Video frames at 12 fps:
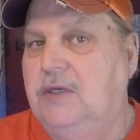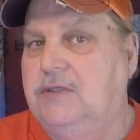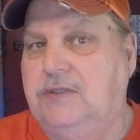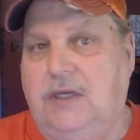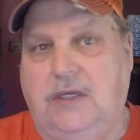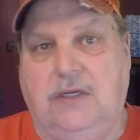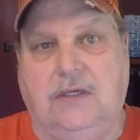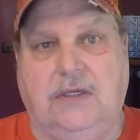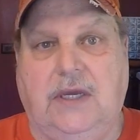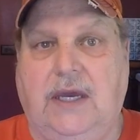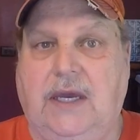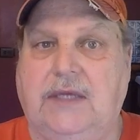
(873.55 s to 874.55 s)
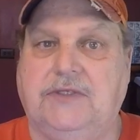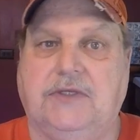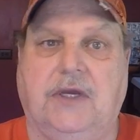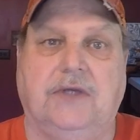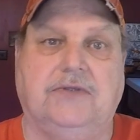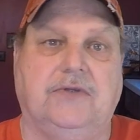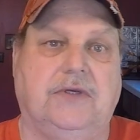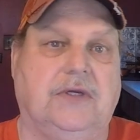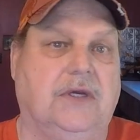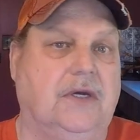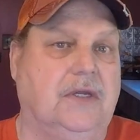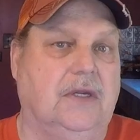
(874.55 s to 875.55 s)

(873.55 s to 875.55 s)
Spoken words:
set it on the highest schedule you got,